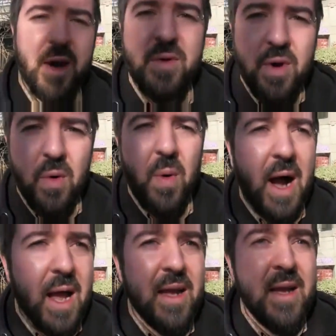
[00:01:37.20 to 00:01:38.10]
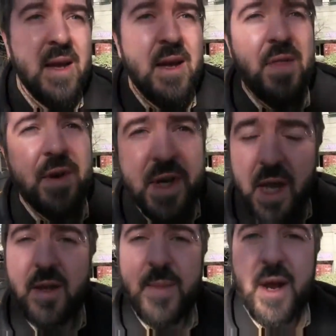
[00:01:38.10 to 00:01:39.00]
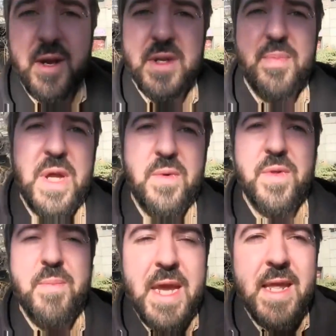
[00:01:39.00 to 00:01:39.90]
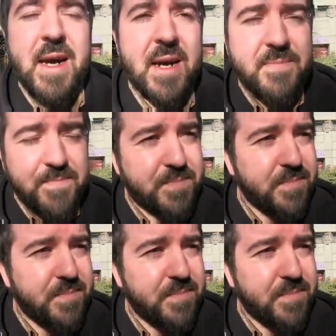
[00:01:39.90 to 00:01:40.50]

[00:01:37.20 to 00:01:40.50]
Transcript: I don't know why they're telling me not to speak with media.